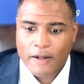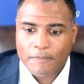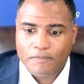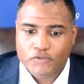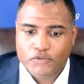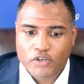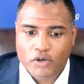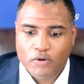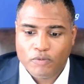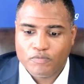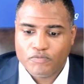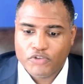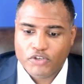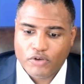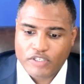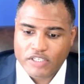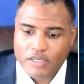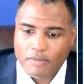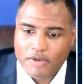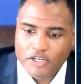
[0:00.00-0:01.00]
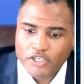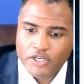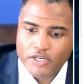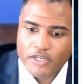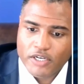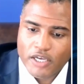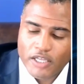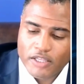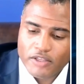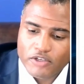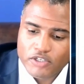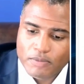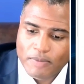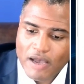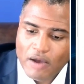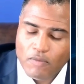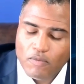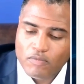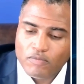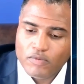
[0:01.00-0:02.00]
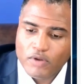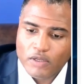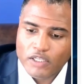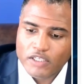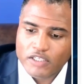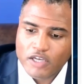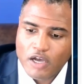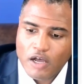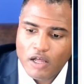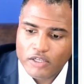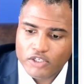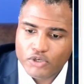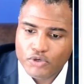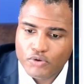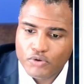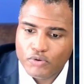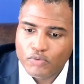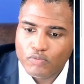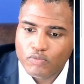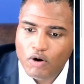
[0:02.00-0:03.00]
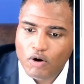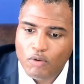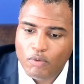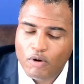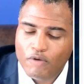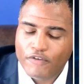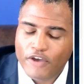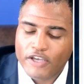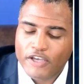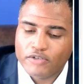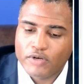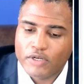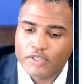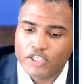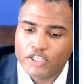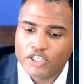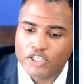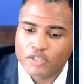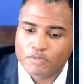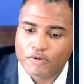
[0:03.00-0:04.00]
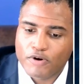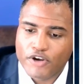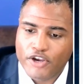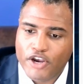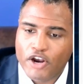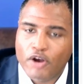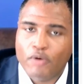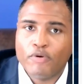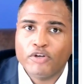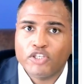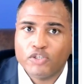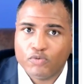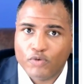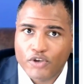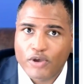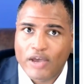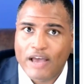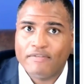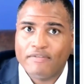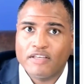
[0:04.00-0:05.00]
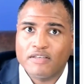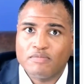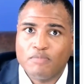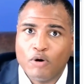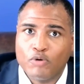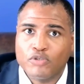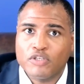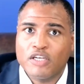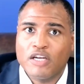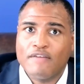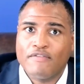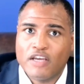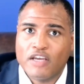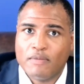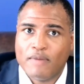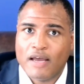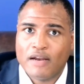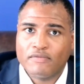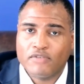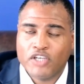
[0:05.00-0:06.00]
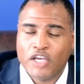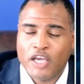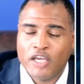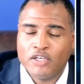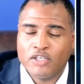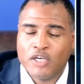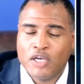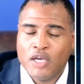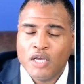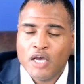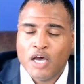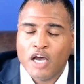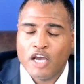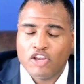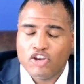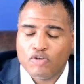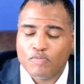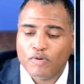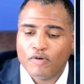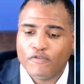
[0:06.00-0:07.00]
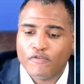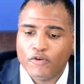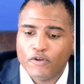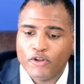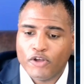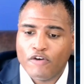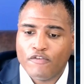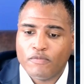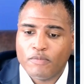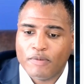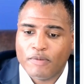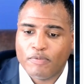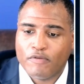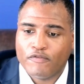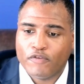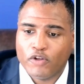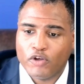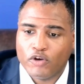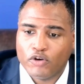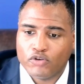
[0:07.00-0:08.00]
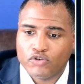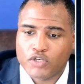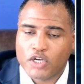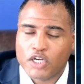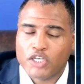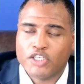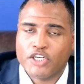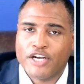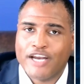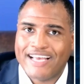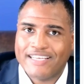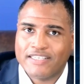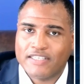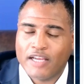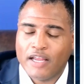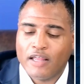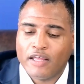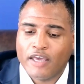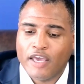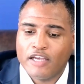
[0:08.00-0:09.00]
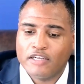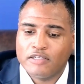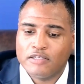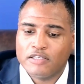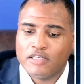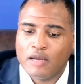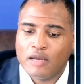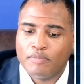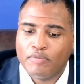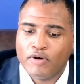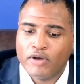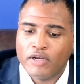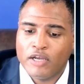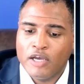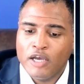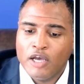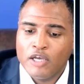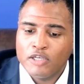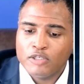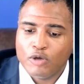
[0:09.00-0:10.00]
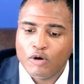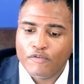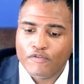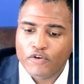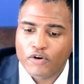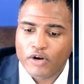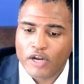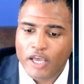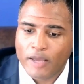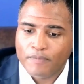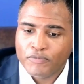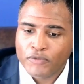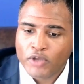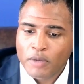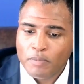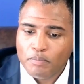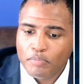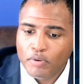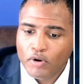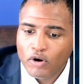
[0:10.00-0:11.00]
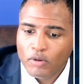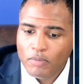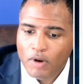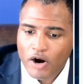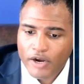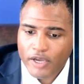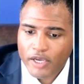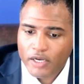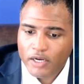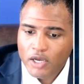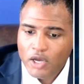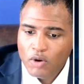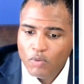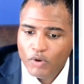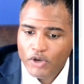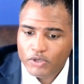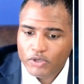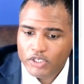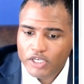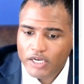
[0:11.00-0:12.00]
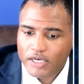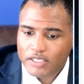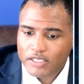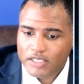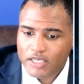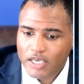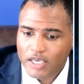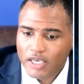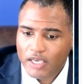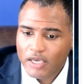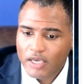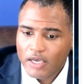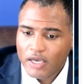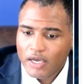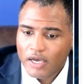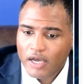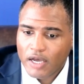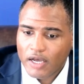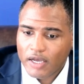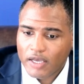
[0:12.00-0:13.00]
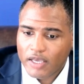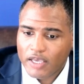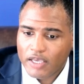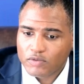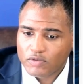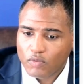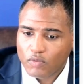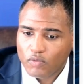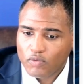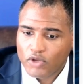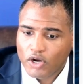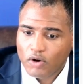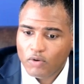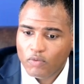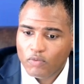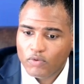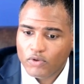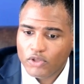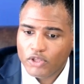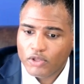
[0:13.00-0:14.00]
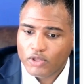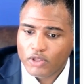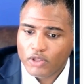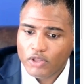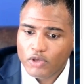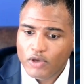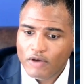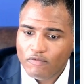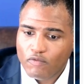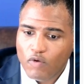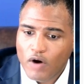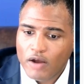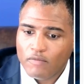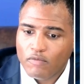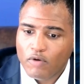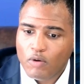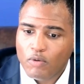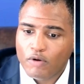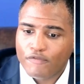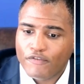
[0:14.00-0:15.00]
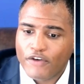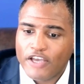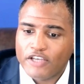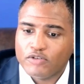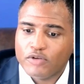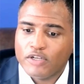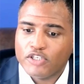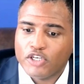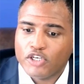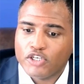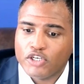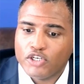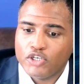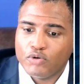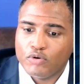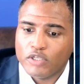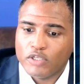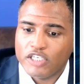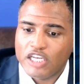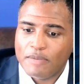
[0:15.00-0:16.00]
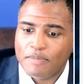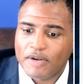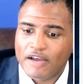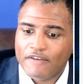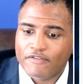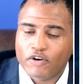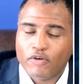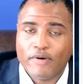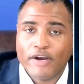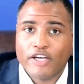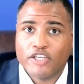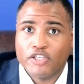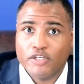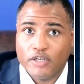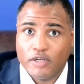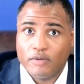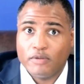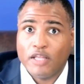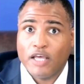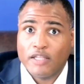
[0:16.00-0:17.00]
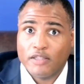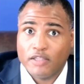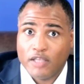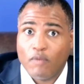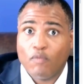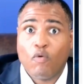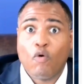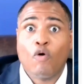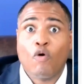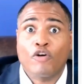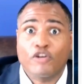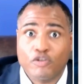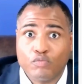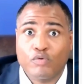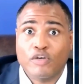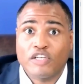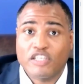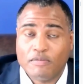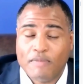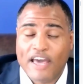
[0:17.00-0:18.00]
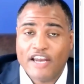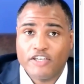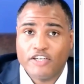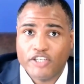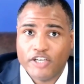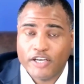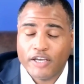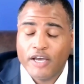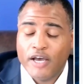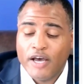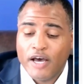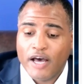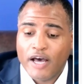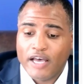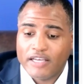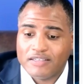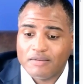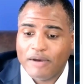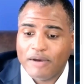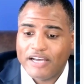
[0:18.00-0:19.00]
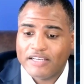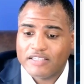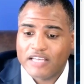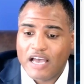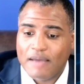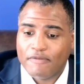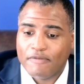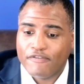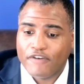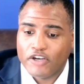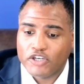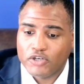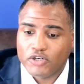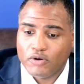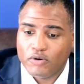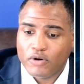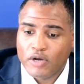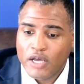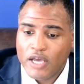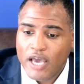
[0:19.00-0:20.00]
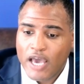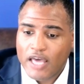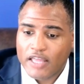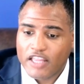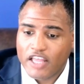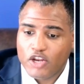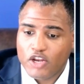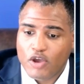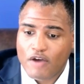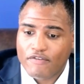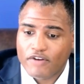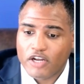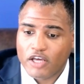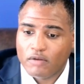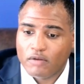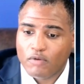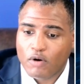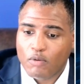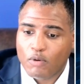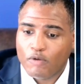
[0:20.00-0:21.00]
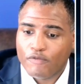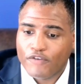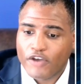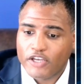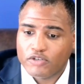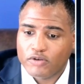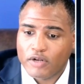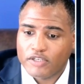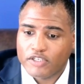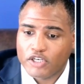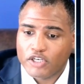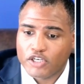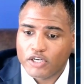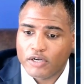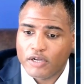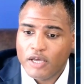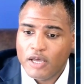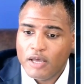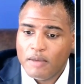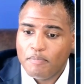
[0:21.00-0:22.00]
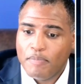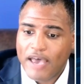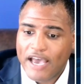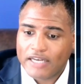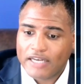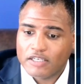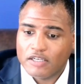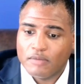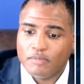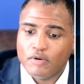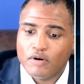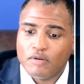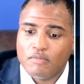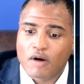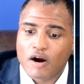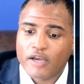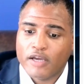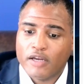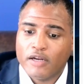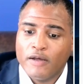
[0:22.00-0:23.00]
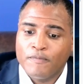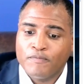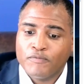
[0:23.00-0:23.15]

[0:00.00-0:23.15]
So as I mentioned, there's about let's call it 2 row phase transitions per year, which is where you have this most significant amount of change in your portfolio from a portfolio construction and asset allocation standpoint. So if you're in a bull market, what you tend to see is you have 1 row phase transition to a deep enough correction that warrants risk managing as a buy side professional, and then you have another row phase transition back to the bull market.